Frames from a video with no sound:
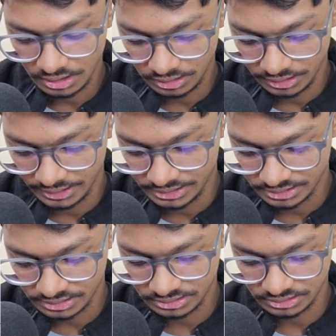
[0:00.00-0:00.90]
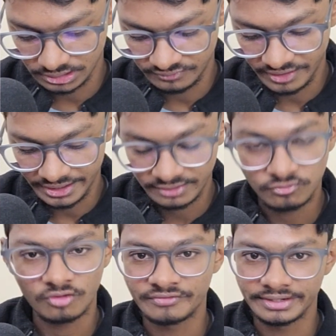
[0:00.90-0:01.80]
it is inviting
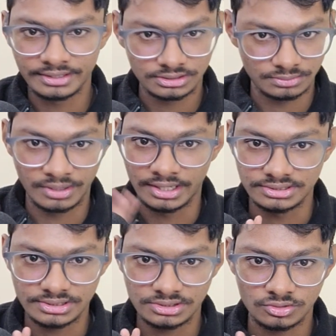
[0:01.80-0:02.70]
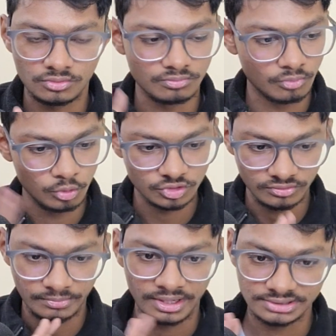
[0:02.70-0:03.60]
for various branches. So most
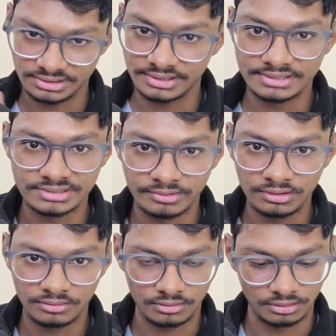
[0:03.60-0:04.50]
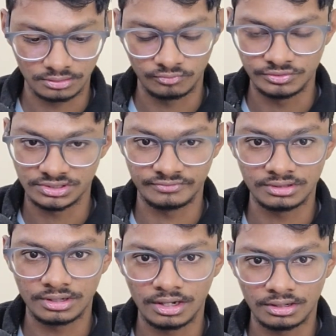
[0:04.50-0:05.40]
of the branches are eligible,
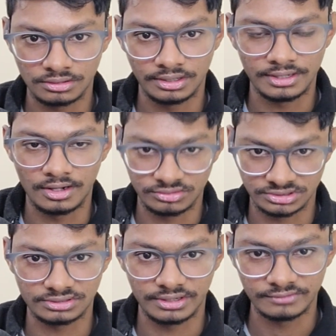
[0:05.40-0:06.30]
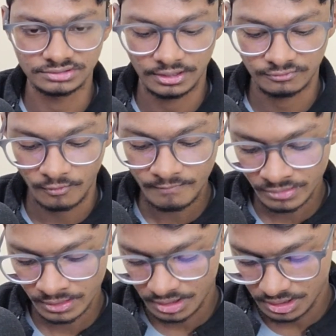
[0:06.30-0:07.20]
whichever are like our subscribers are from.
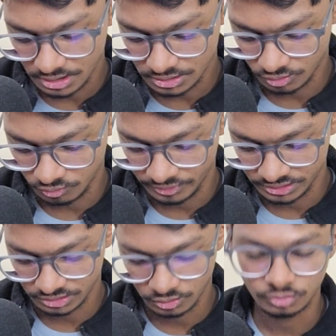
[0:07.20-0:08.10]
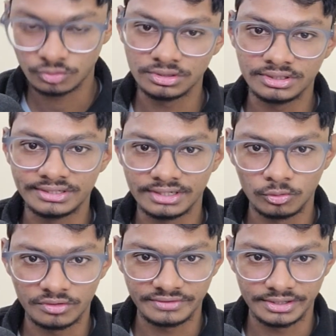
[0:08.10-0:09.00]
So we'll just go through the detailed
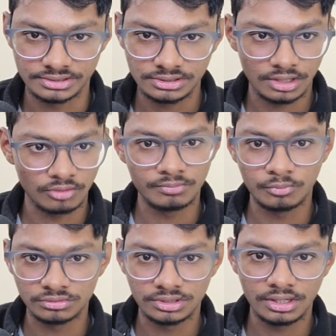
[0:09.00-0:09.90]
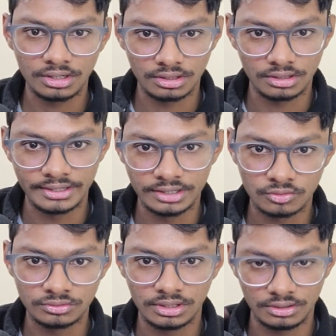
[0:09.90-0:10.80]
notification and I will put the link
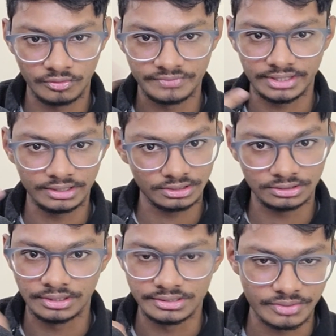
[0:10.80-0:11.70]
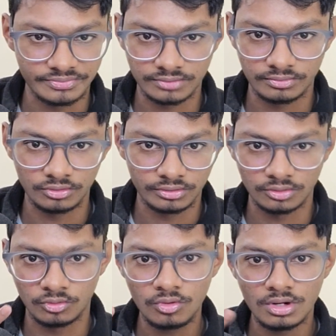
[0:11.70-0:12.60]
to the website in the description below. You
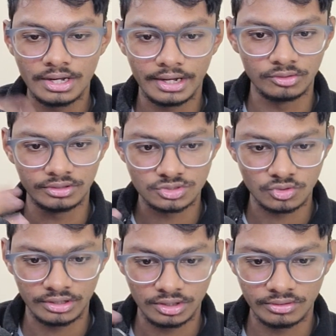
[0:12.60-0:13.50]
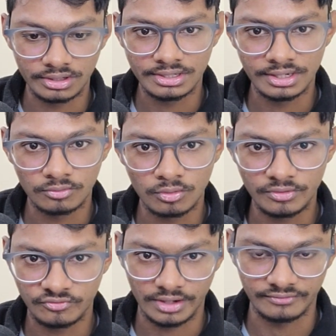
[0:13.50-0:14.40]
can go and you can join our Telegram group
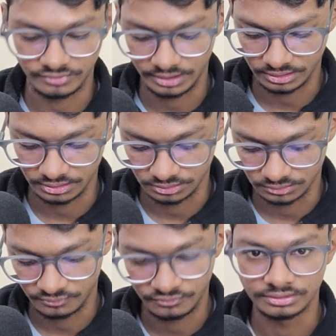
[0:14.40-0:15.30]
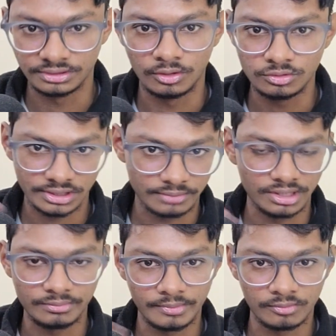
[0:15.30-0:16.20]
if you have like further doubts. Like
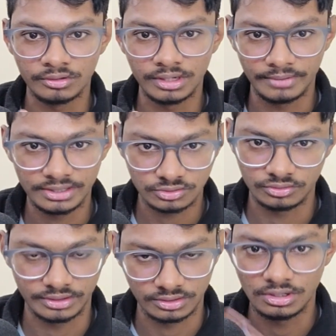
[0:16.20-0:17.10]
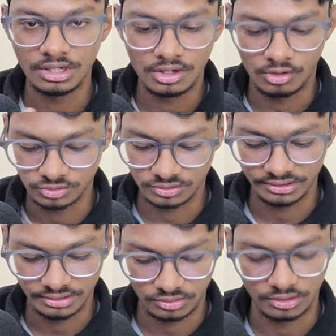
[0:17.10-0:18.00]
many people will apply, so you can also
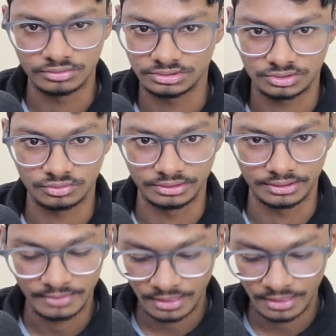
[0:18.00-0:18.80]
clear your doubts through there.